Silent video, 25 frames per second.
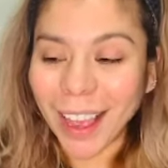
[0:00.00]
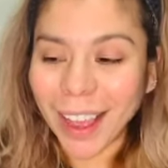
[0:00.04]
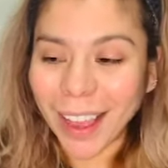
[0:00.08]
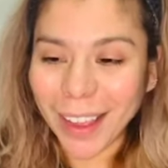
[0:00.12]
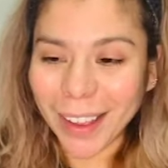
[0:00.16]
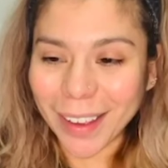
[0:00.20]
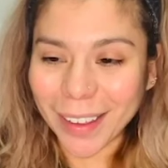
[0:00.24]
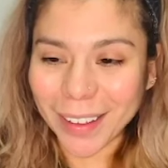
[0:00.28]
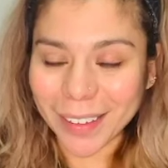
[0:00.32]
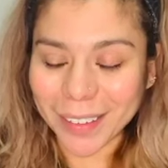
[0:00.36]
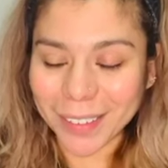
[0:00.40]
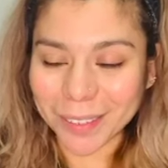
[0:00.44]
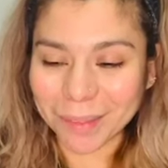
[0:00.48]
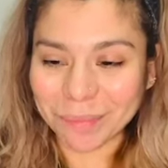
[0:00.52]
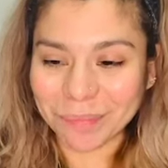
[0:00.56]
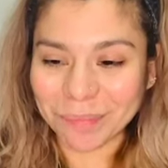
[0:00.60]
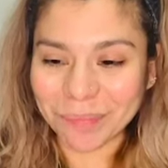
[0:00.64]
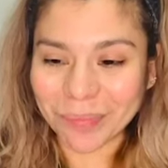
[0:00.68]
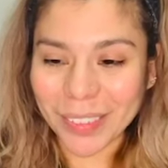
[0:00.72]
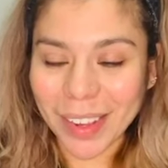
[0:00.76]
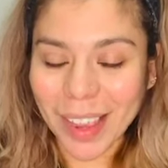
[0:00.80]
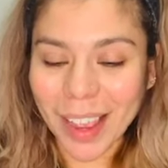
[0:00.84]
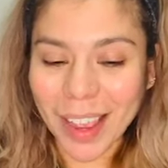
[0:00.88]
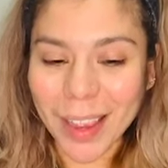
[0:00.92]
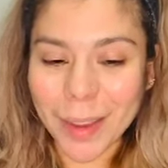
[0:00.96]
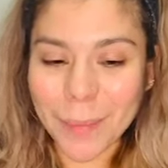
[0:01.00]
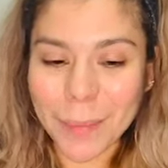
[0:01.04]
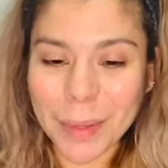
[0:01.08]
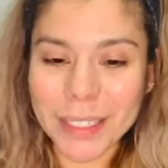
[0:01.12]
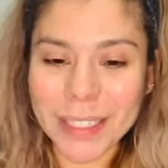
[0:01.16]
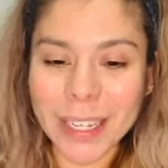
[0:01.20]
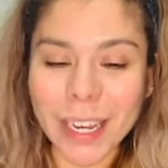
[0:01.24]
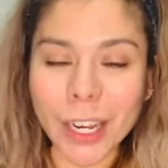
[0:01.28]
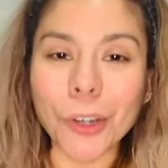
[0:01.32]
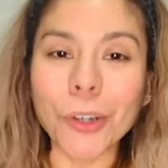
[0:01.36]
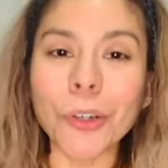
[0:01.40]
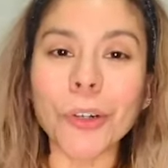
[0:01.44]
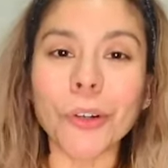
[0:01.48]
Um, I'm a
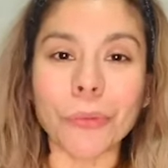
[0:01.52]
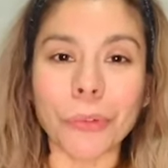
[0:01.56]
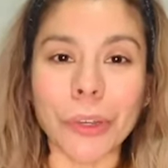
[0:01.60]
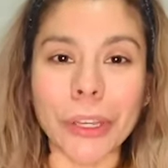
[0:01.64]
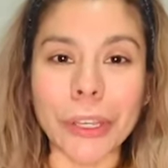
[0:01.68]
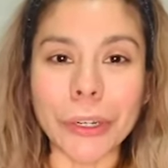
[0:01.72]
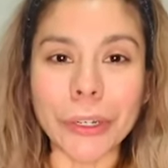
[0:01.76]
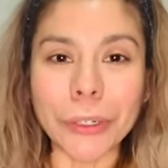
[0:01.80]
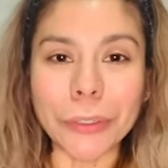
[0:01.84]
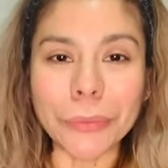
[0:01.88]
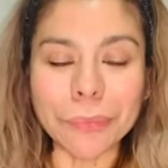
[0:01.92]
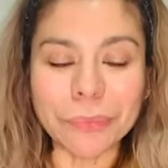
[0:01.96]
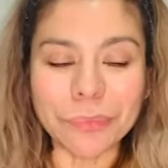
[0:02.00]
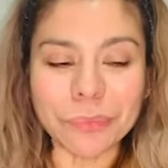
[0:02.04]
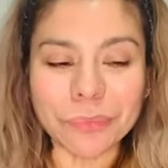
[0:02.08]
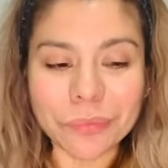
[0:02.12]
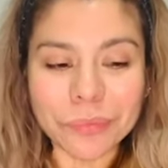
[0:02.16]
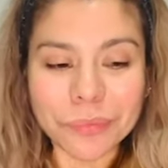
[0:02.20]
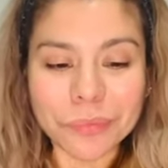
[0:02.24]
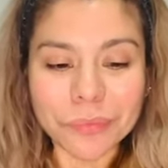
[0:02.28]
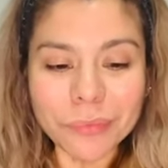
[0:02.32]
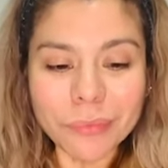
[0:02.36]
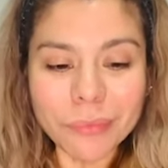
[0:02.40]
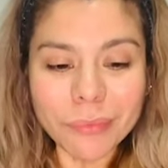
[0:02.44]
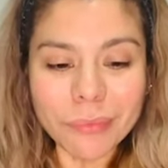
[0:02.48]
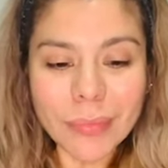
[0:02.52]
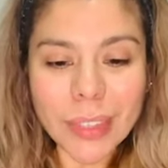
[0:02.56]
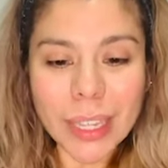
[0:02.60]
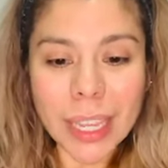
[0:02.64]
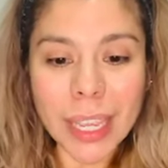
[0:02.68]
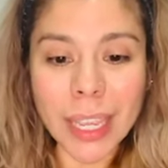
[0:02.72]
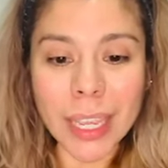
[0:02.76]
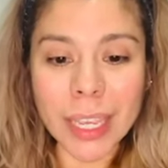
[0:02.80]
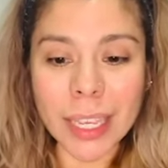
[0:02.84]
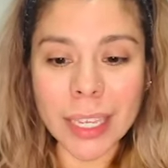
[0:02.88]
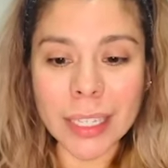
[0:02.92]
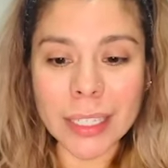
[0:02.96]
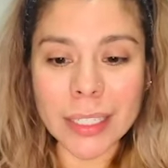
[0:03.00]
tarot reader,
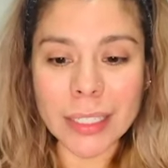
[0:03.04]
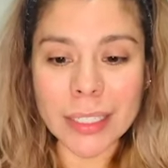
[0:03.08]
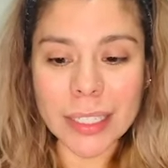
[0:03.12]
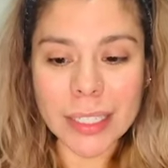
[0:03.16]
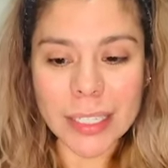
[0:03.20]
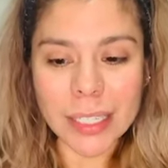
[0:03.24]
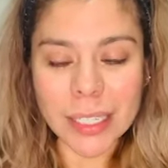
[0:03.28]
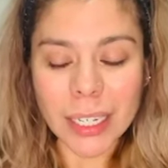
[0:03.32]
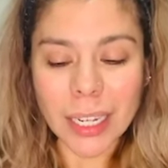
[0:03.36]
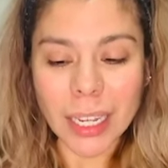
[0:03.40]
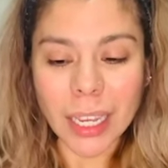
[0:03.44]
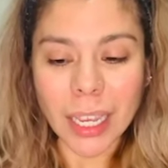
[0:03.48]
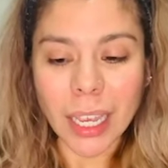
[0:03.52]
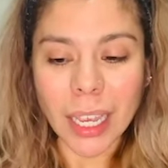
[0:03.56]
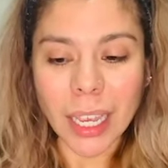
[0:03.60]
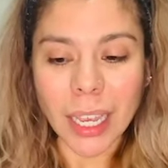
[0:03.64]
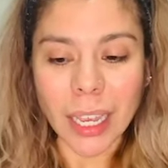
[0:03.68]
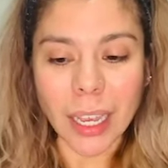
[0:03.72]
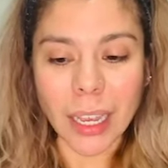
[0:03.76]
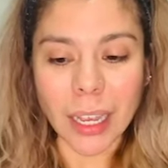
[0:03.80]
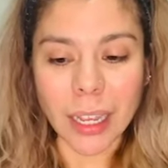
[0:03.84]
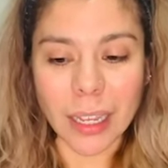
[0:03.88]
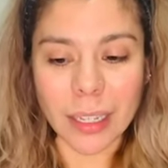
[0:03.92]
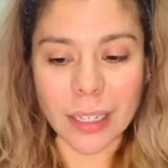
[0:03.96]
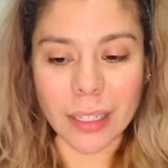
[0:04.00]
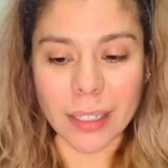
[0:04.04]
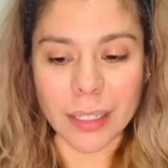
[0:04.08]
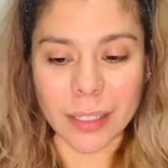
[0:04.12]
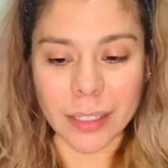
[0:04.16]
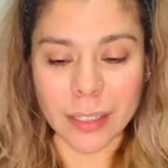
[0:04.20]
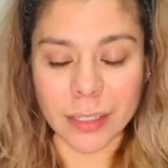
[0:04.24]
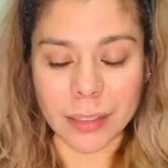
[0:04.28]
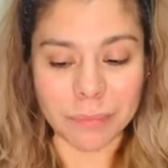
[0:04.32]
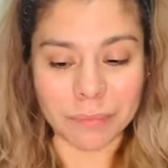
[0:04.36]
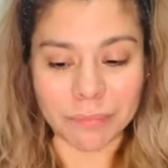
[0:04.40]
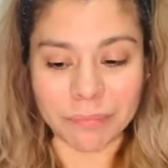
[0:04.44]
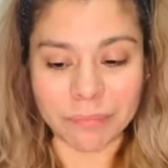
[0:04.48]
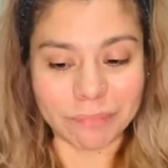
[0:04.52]
and
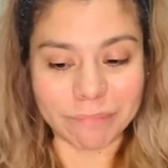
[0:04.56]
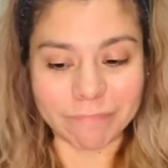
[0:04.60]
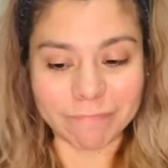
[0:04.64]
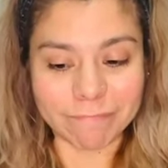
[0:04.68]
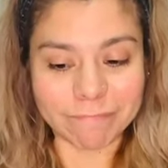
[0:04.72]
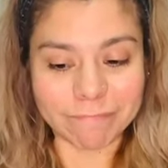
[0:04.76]
um,